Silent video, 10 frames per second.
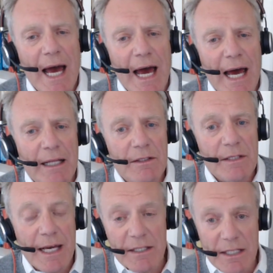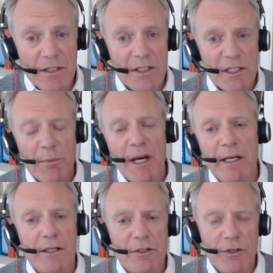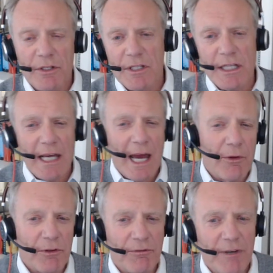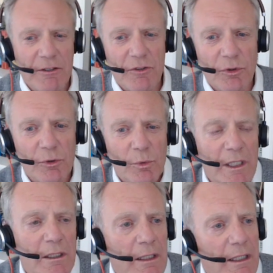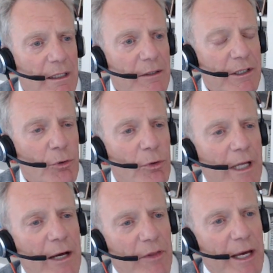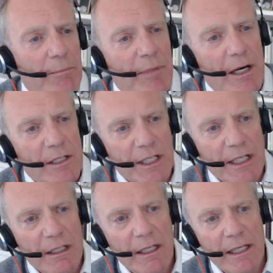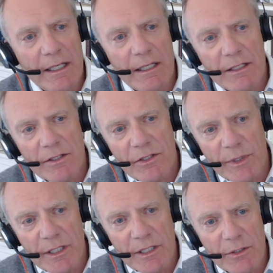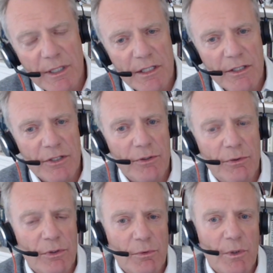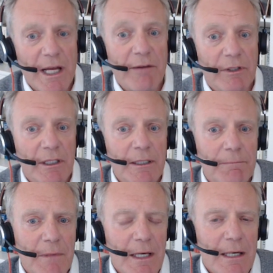And that sees a spike, and you could see how the Fed thought, well, they're all out there partying like it's 2022 or whatever,